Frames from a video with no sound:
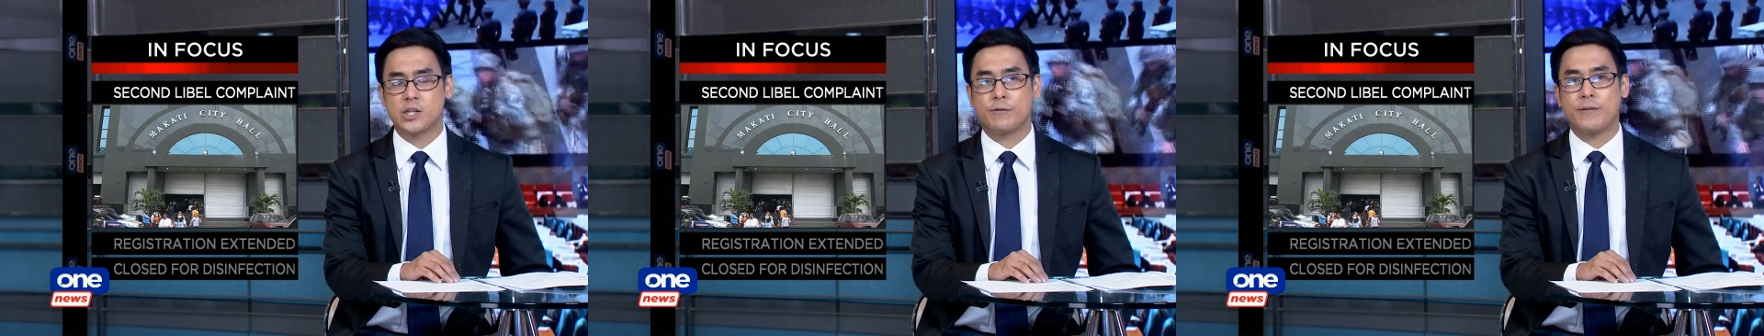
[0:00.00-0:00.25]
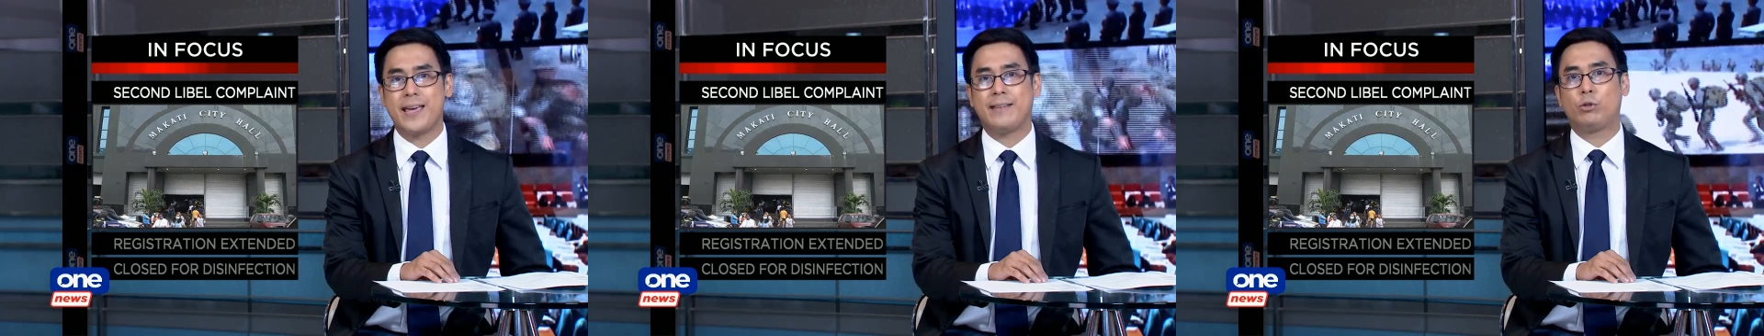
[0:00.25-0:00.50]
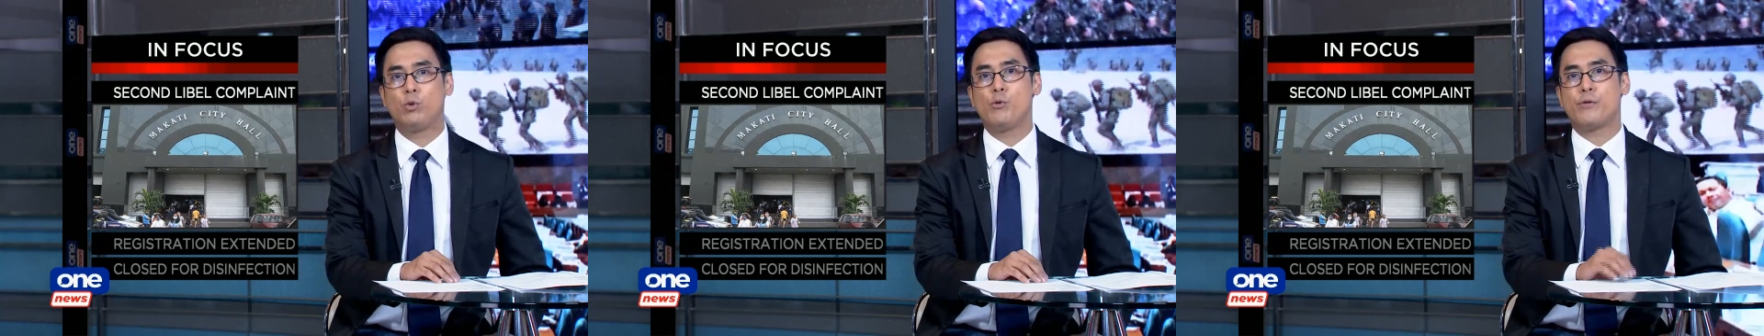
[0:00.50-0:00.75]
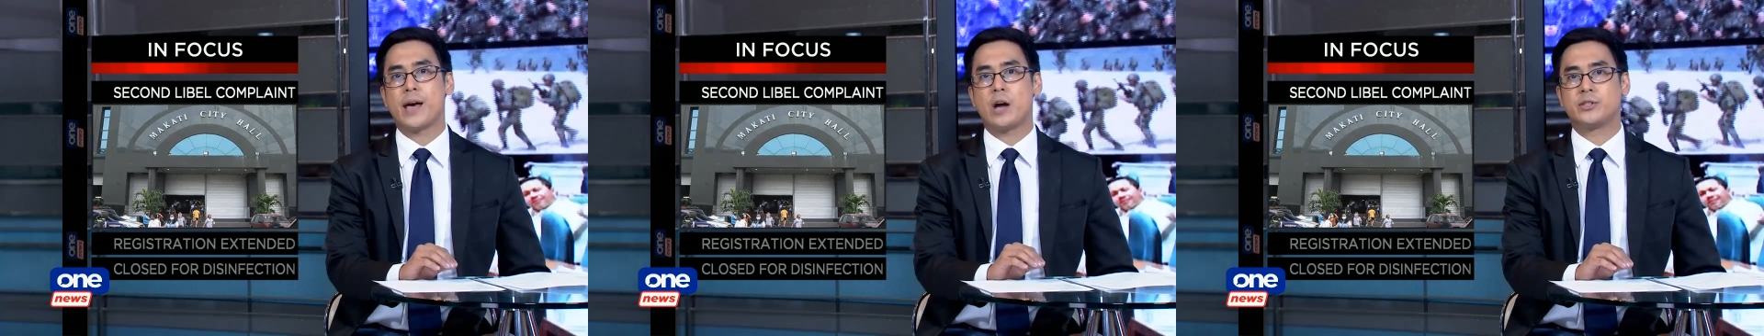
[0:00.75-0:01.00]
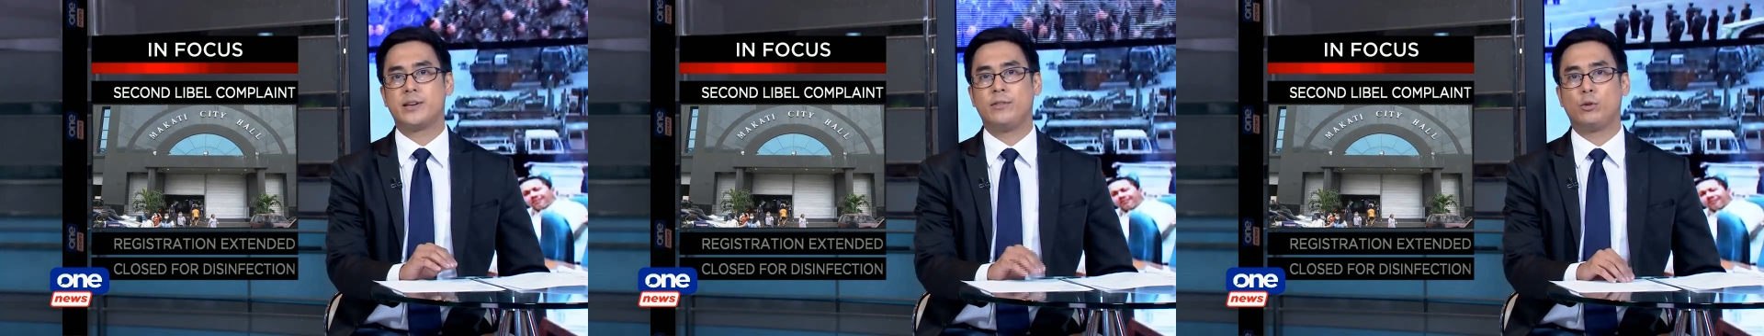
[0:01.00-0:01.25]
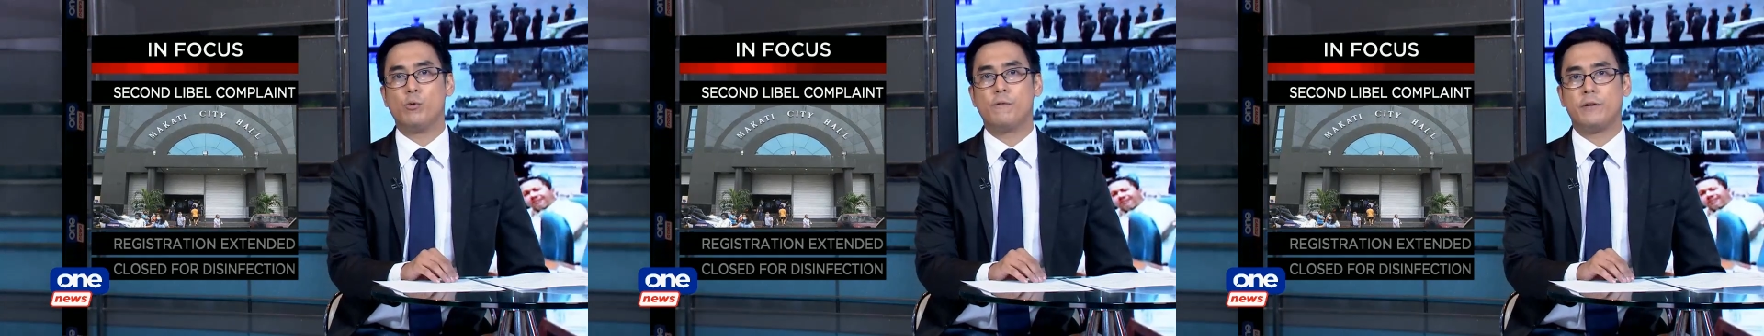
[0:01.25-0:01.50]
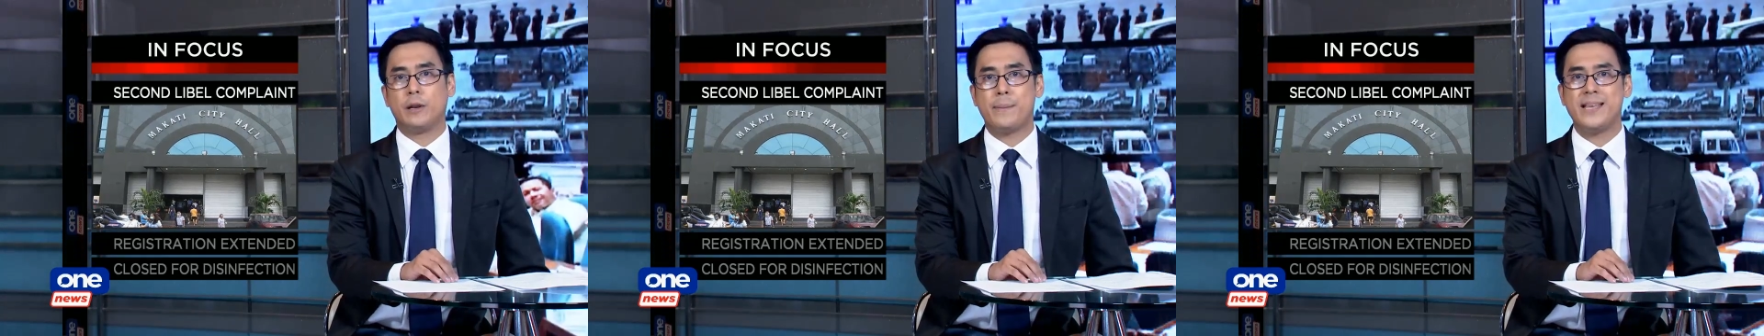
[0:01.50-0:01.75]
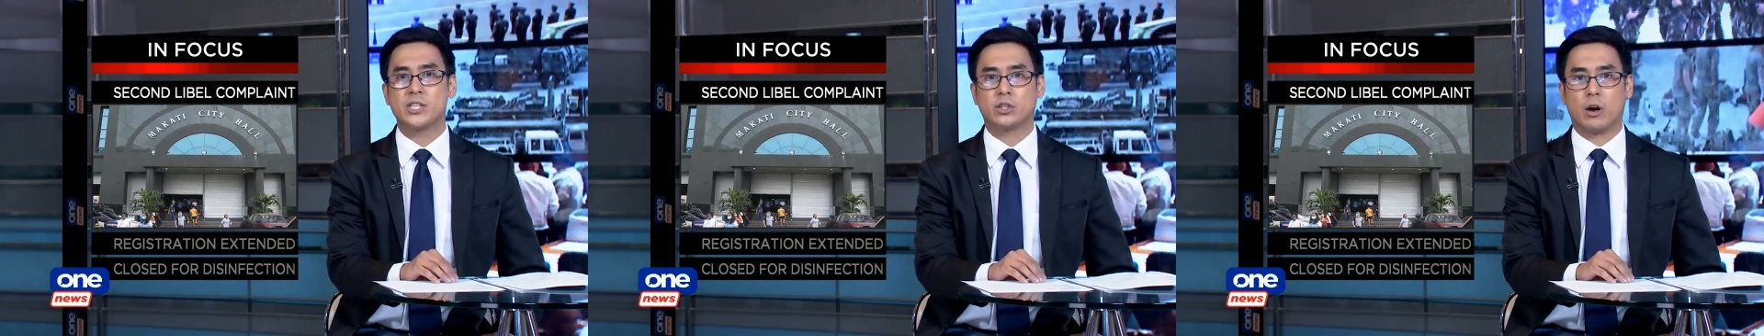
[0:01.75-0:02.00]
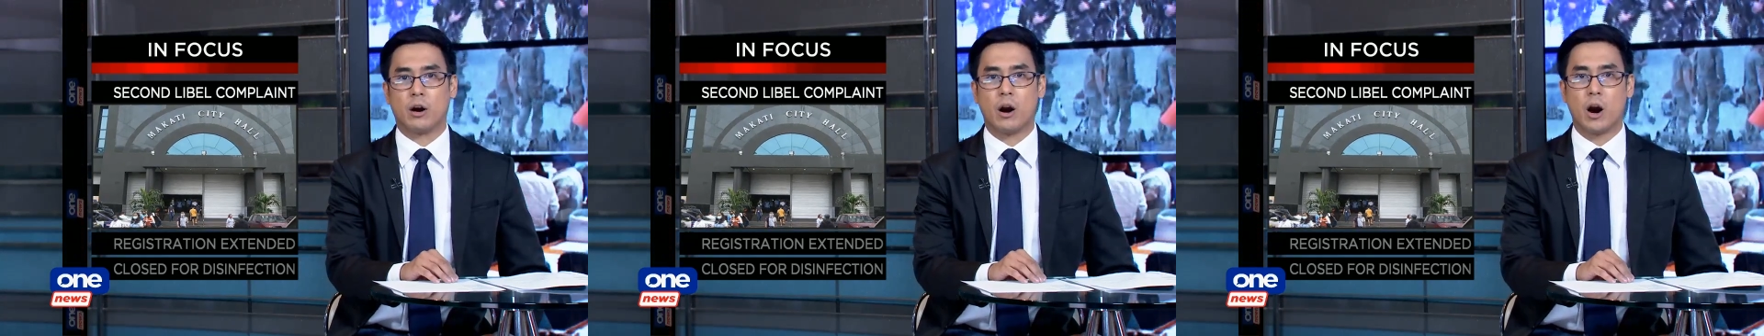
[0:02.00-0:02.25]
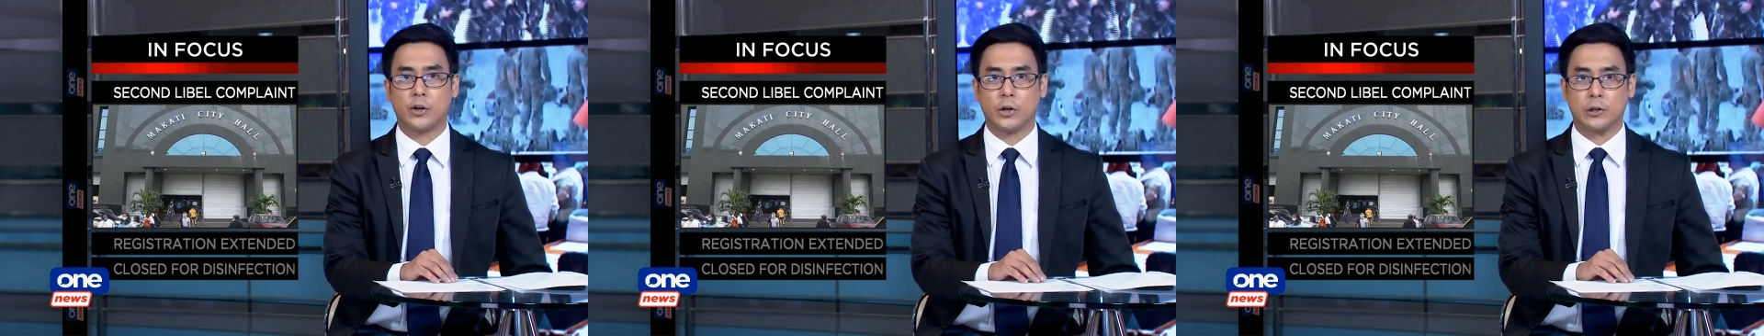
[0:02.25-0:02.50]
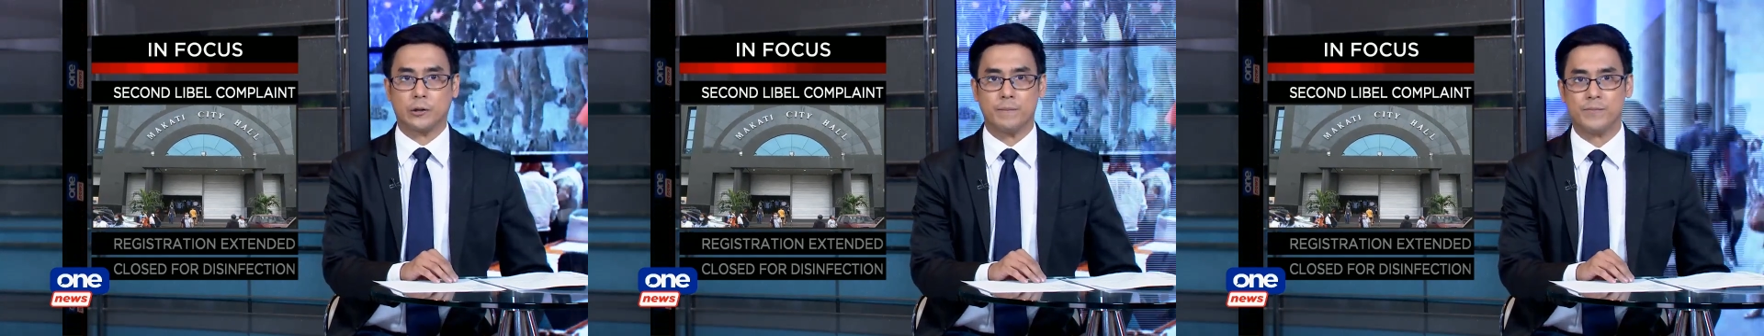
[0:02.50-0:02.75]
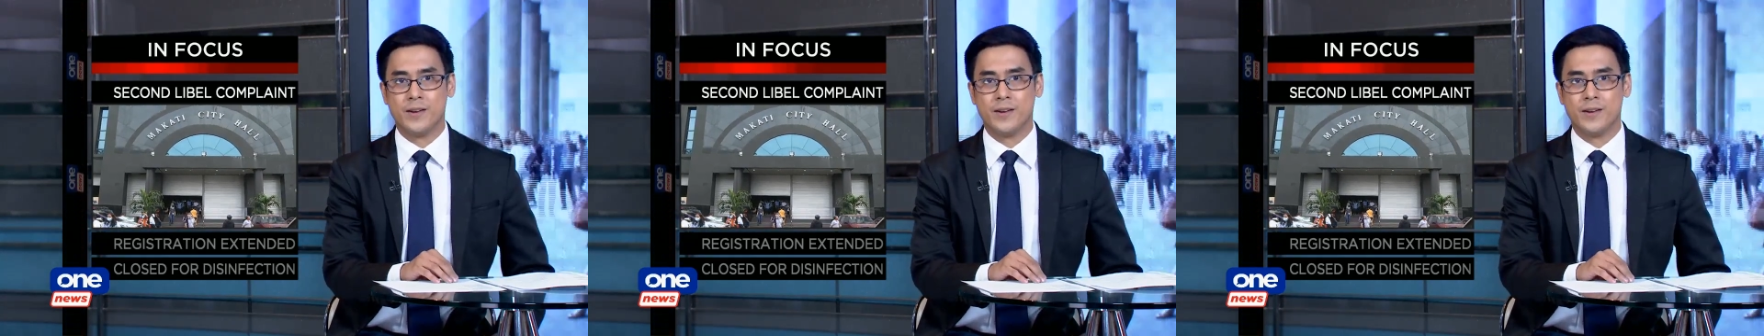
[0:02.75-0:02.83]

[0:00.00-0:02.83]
of a 2002 Philippine Star article.